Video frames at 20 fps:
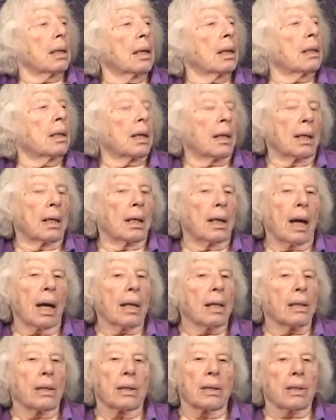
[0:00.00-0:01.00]
the
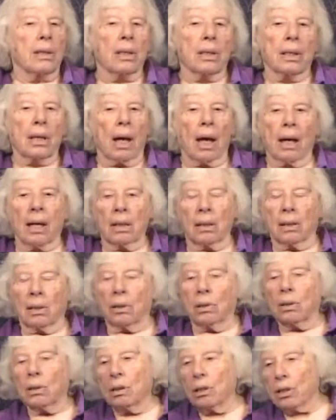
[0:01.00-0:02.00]
editors sat in a
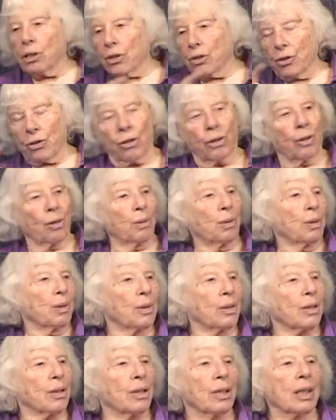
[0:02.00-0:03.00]
horseshoe
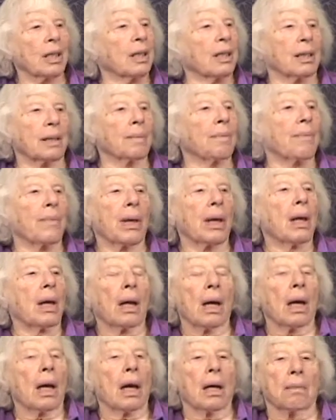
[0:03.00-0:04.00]
circle,
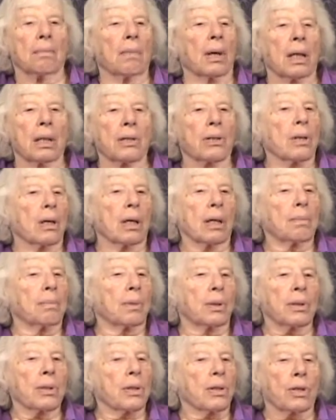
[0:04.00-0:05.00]
and my job
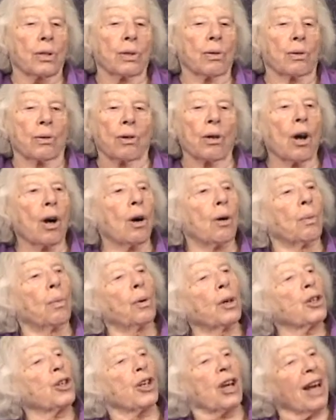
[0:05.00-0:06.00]
was to know
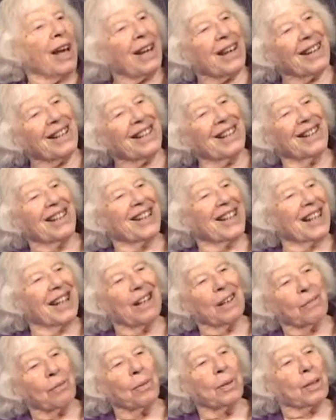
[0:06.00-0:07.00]
which editor to
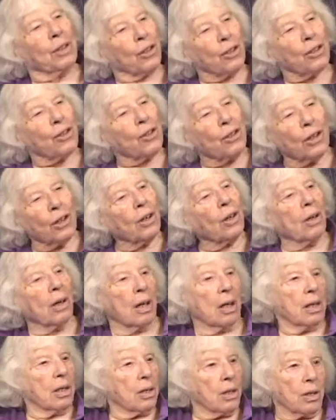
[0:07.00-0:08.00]
give which
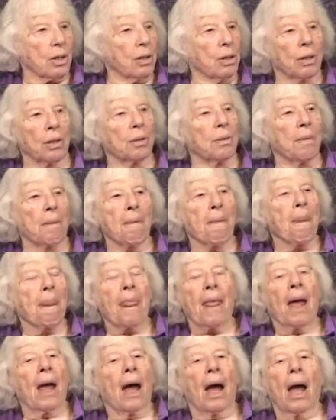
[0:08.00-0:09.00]
stories to.
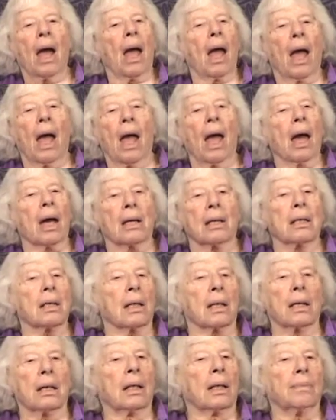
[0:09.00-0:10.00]
And
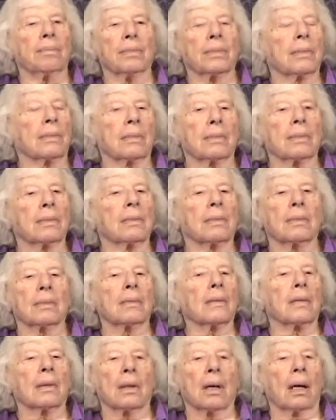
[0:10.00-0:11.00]
um,
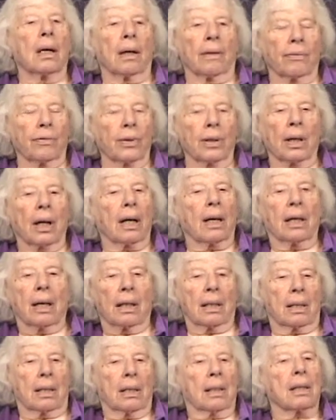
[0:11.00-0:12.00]
often I
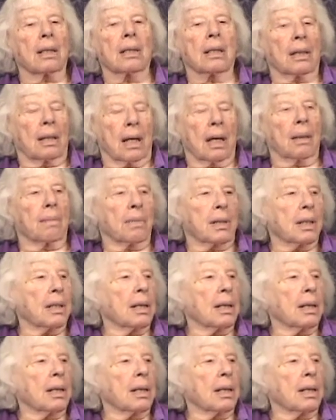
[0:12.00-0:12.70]
had time to